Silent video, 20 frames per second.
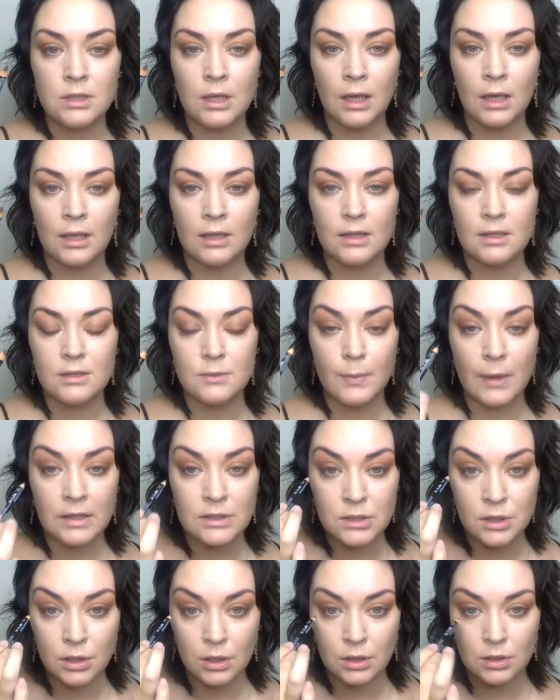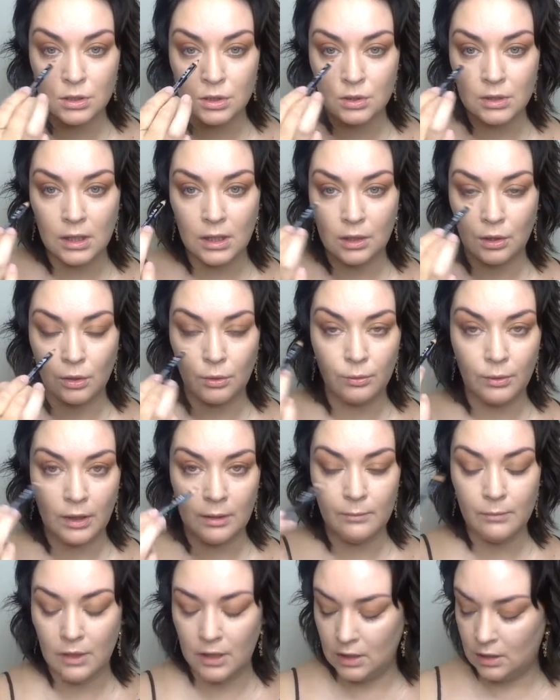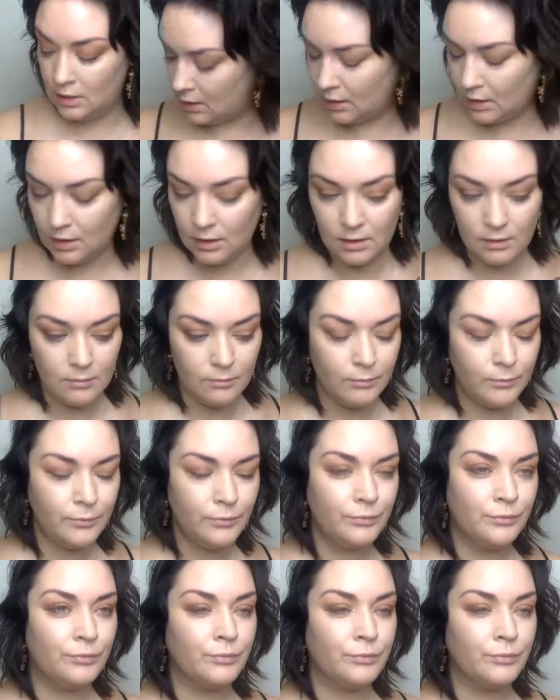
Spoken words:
take this pencil and do the inner rim. I'll